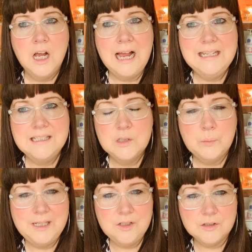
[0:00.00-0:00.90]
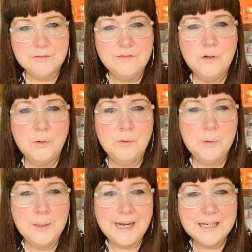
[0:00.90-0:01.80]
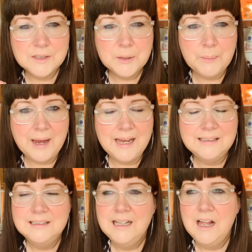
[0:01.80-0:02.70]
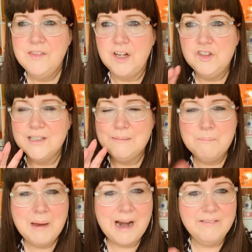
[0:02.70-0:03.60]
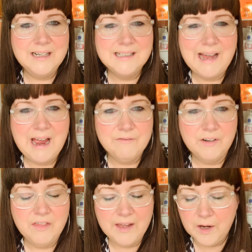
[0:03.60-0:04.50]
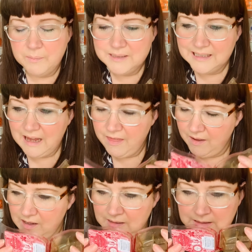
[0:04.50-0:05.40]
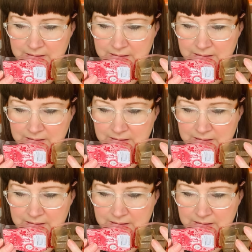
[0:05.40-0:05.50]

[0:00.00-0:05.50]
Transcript: a sweet floral kick to it that just marries everything up together.